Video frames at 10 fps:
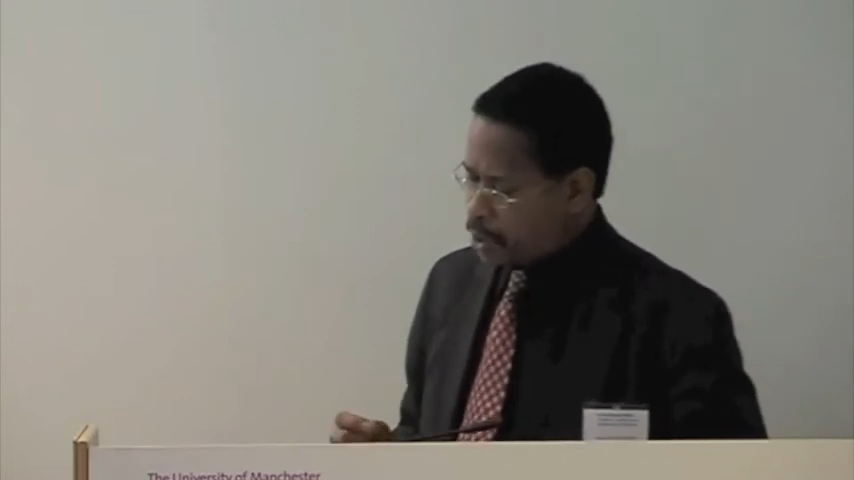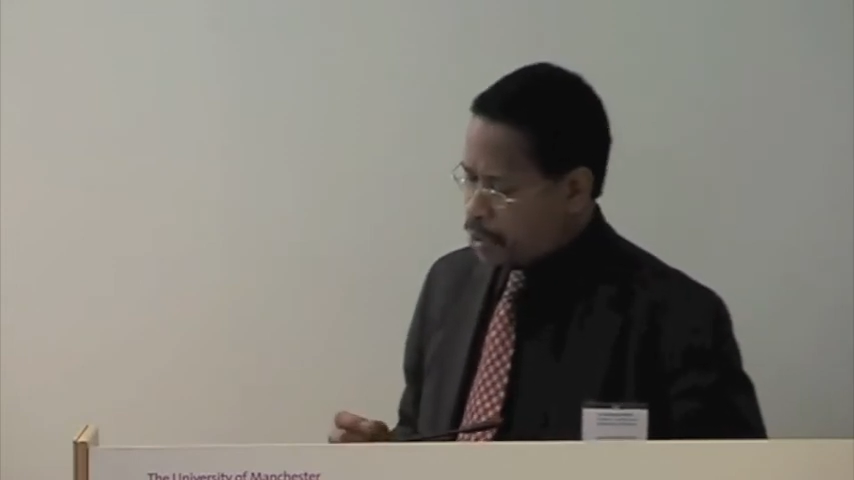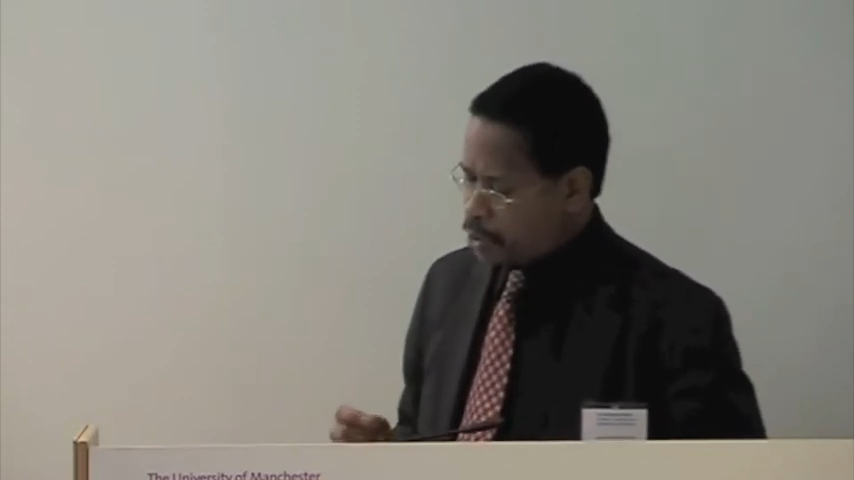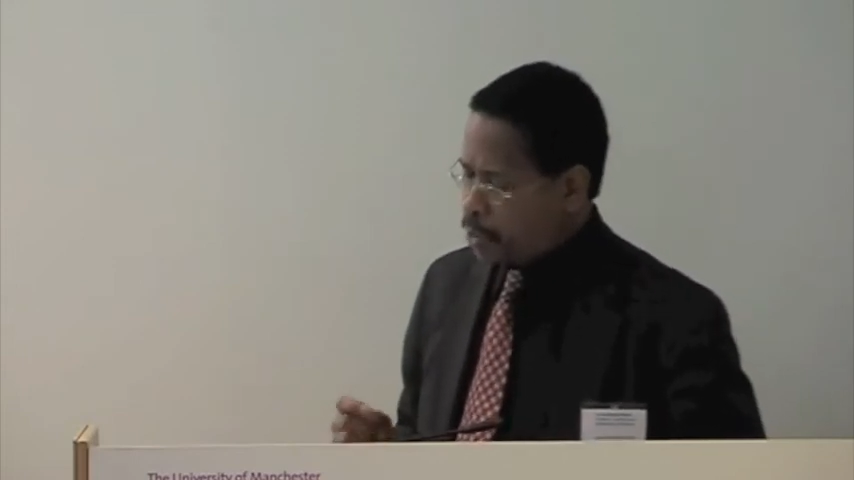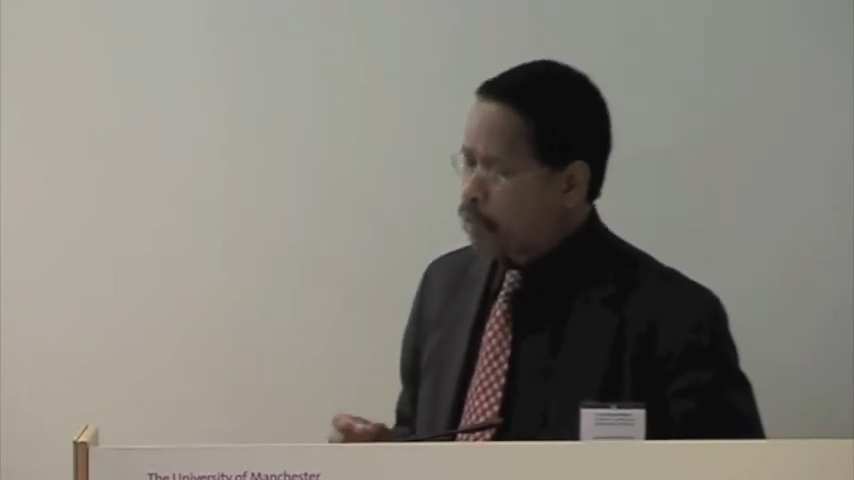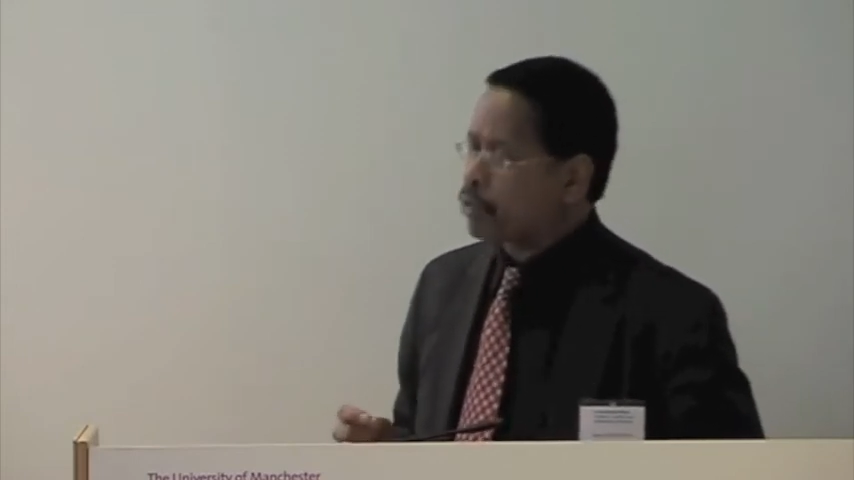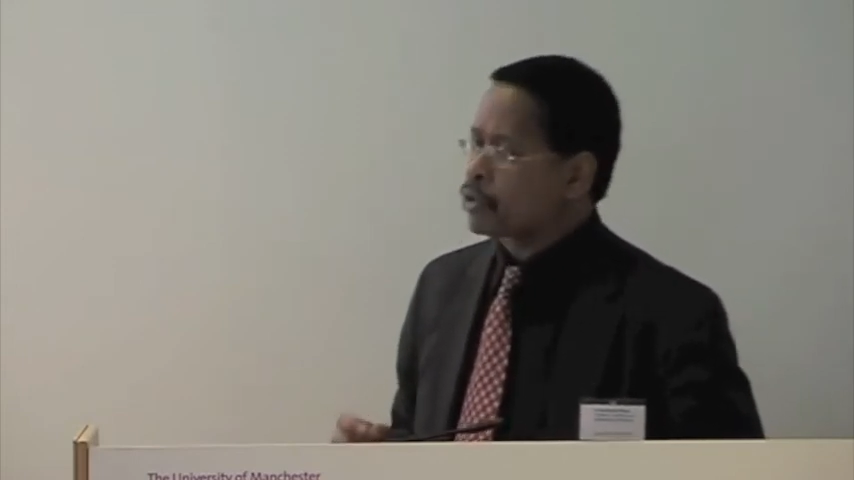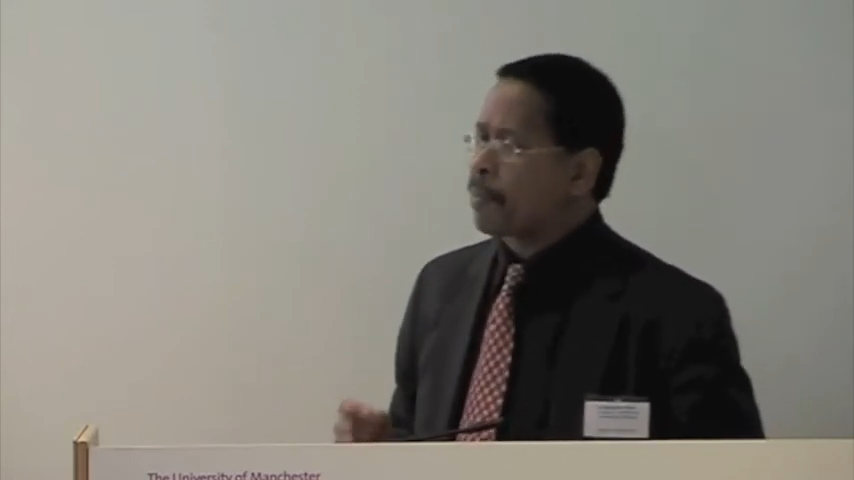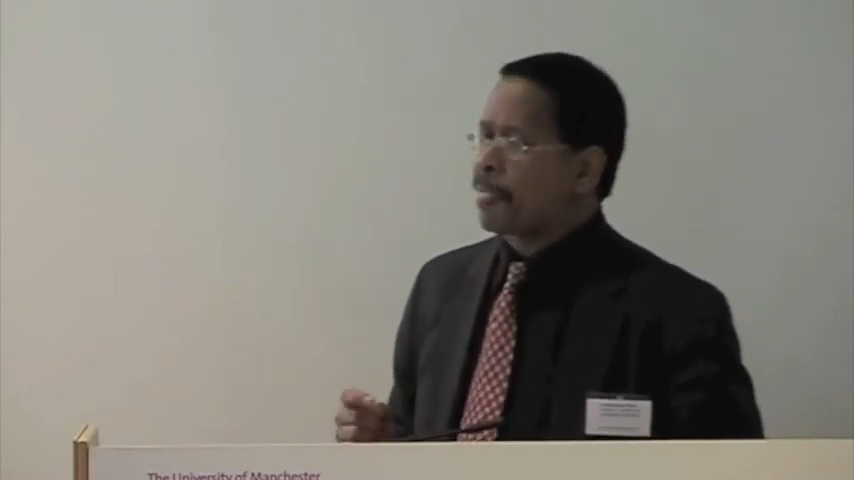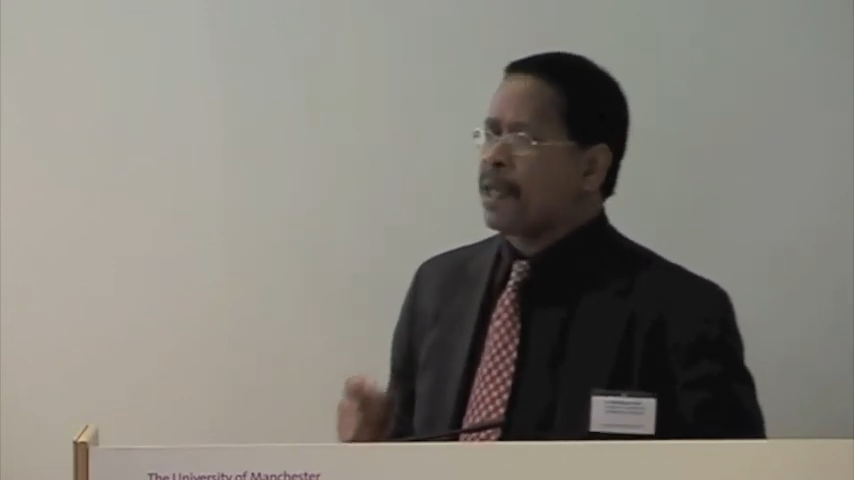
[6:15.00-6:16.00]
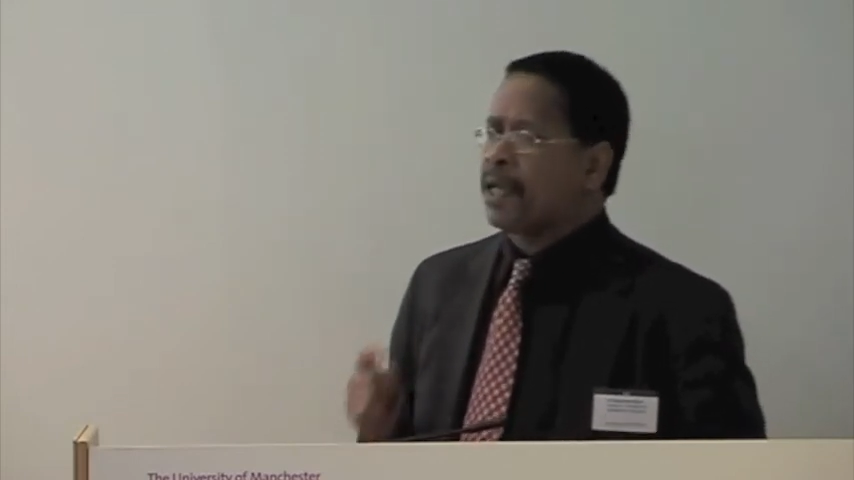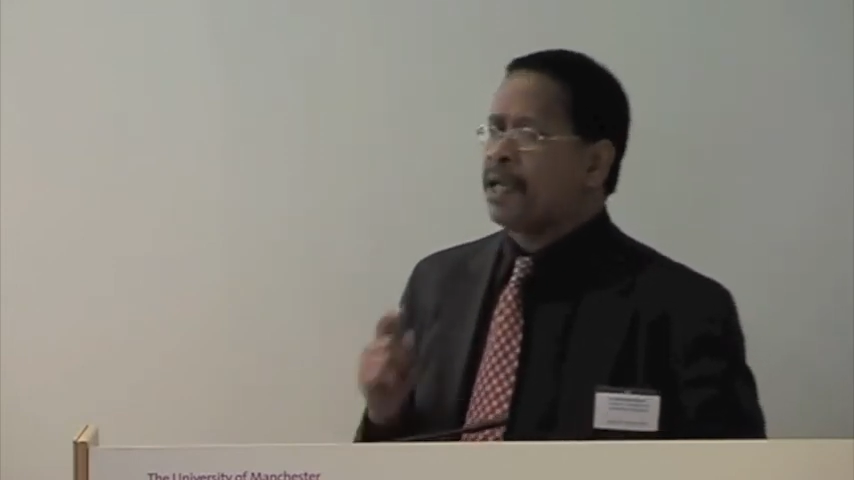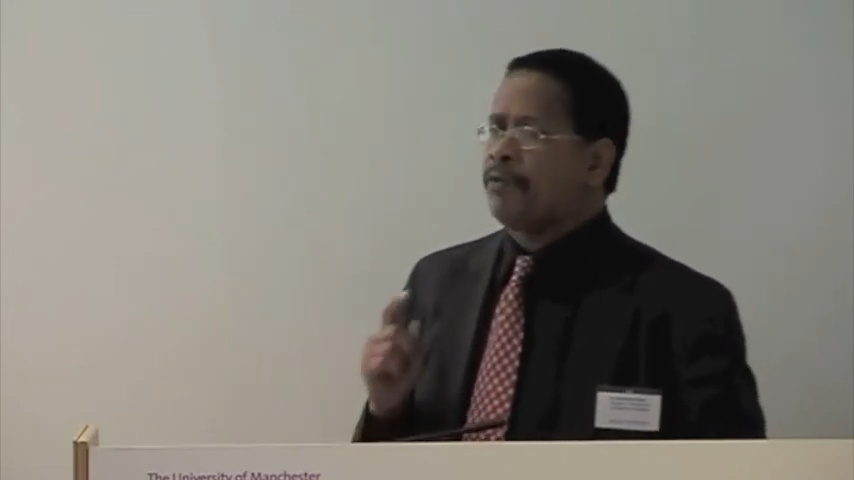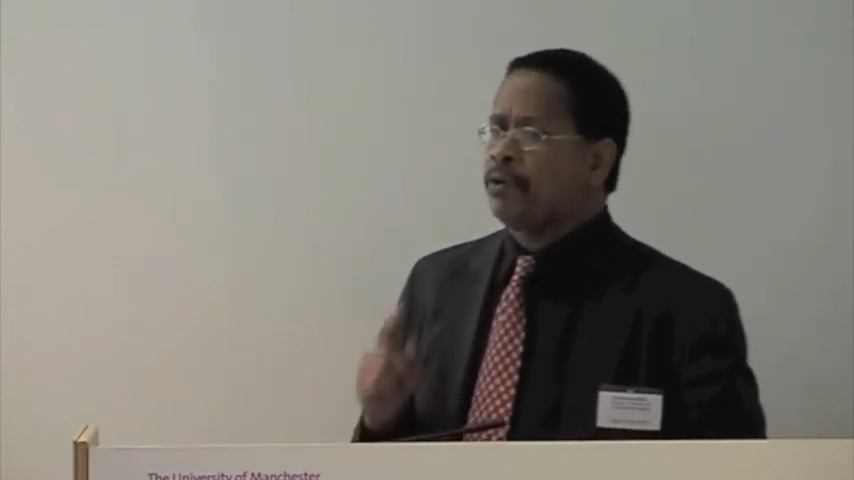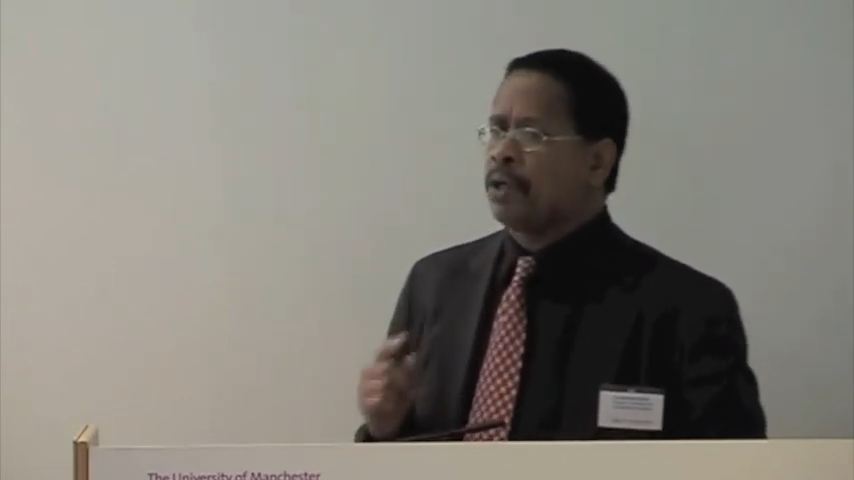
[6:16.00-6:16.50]
circles.
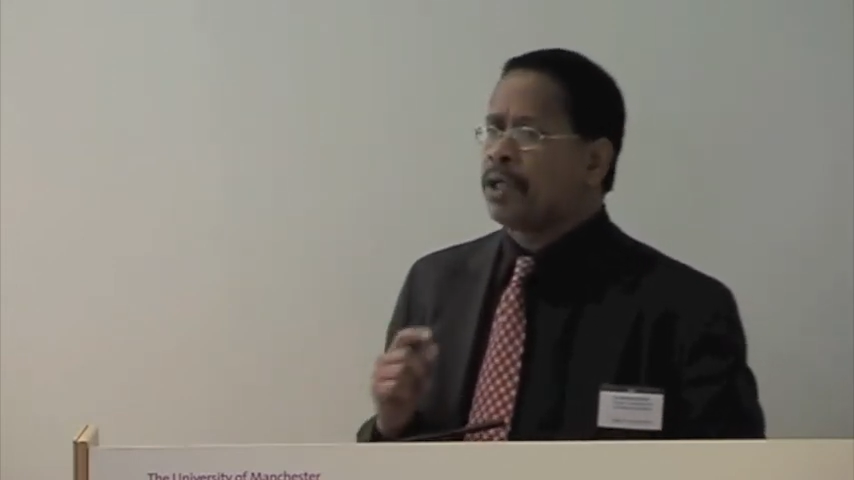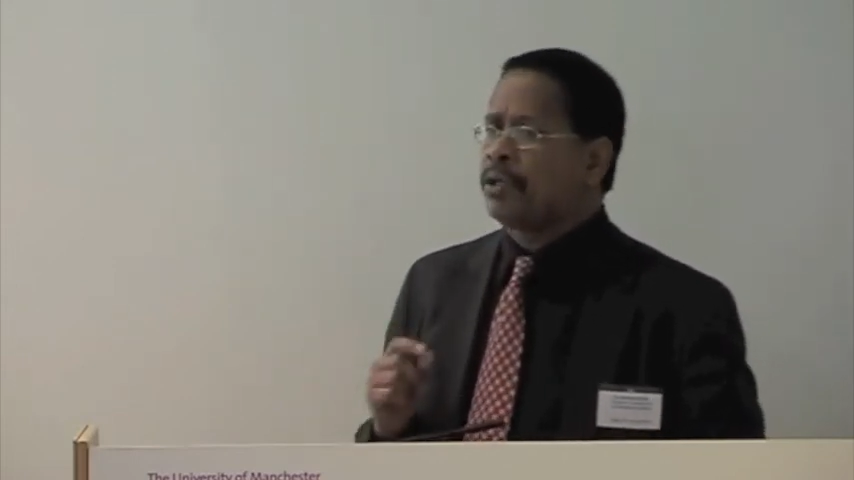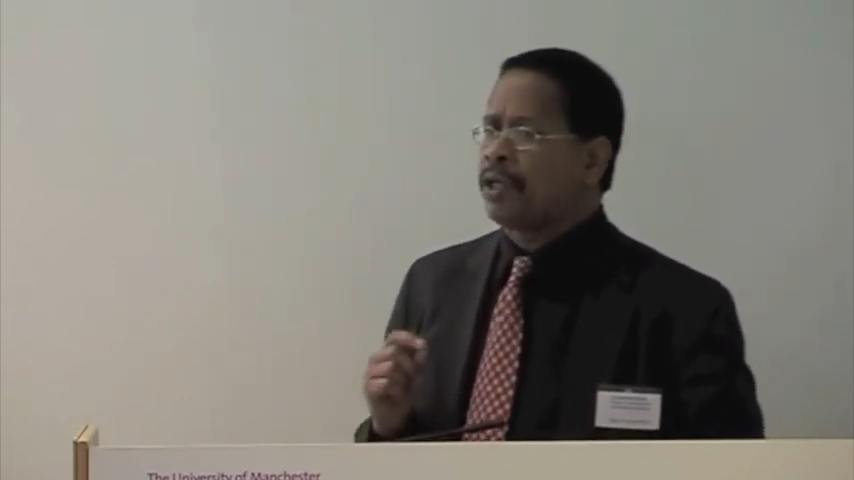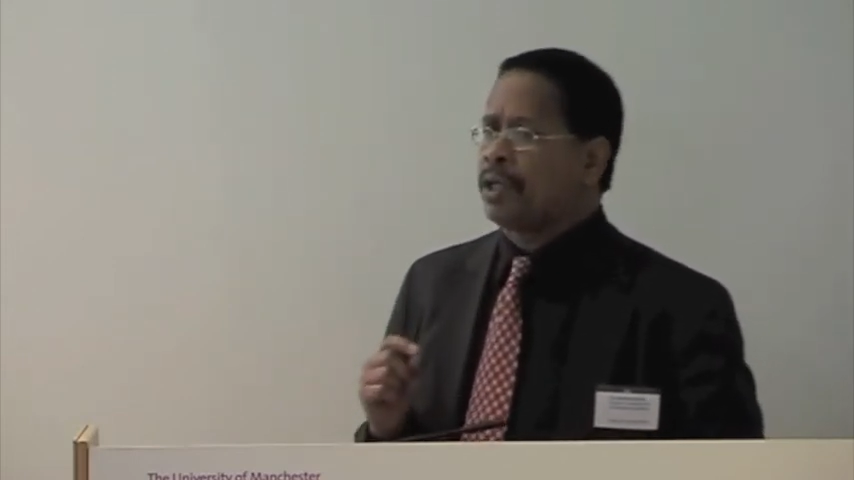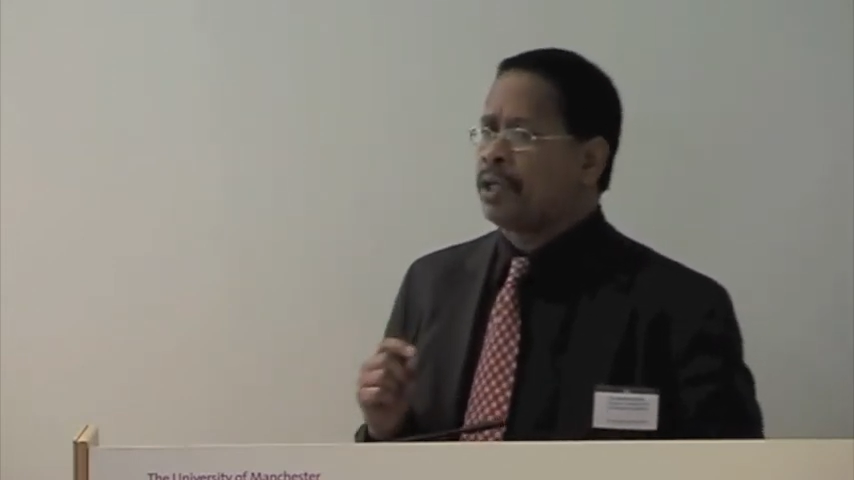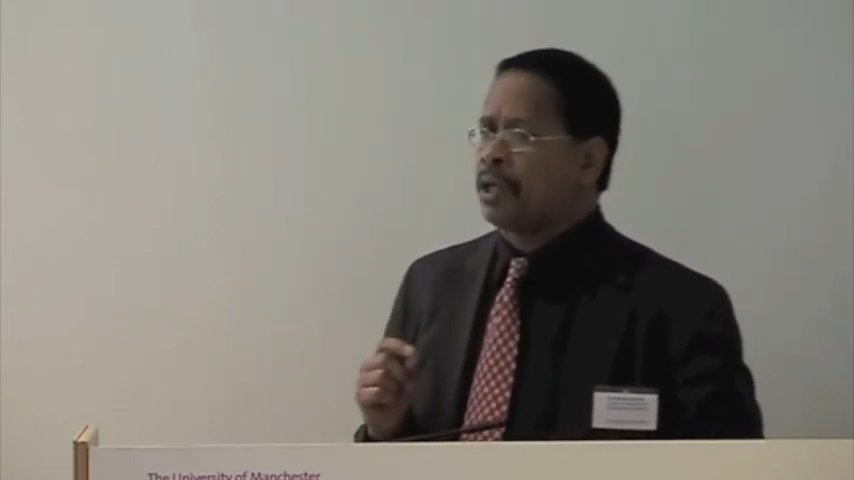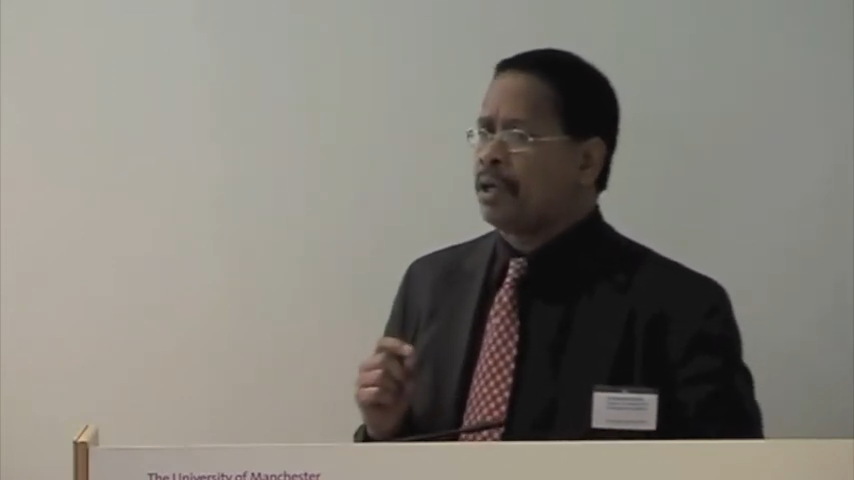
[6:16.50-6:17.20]
If you look at the